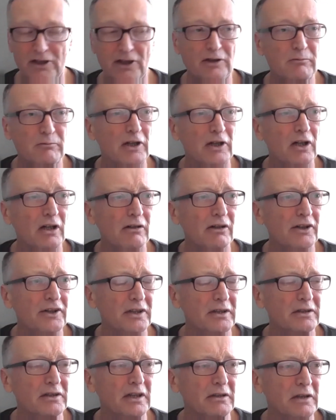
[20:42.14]
you know, we are on
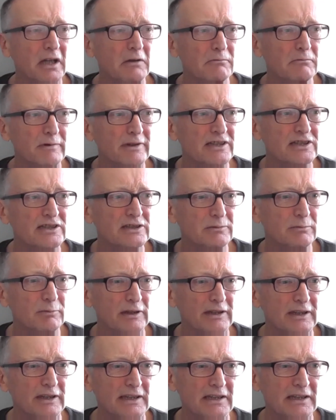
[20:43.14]
a
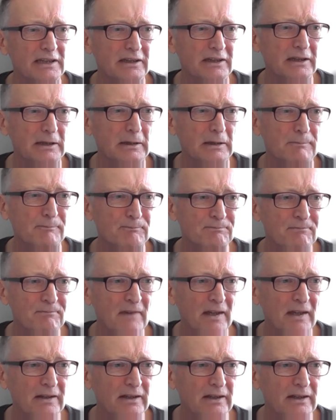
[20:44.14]
reasonably
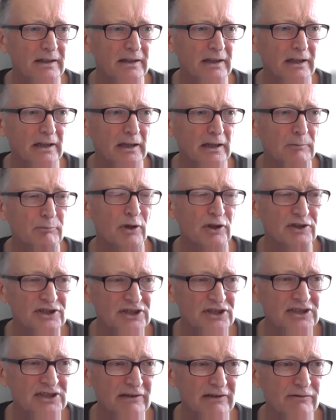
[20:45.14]

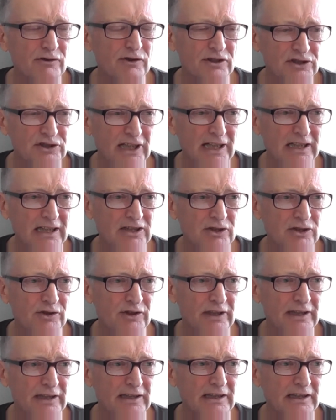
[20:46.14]
positive
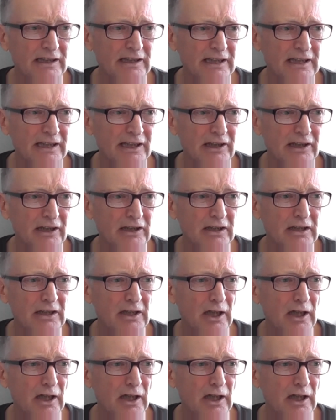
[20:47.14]
trajectory here,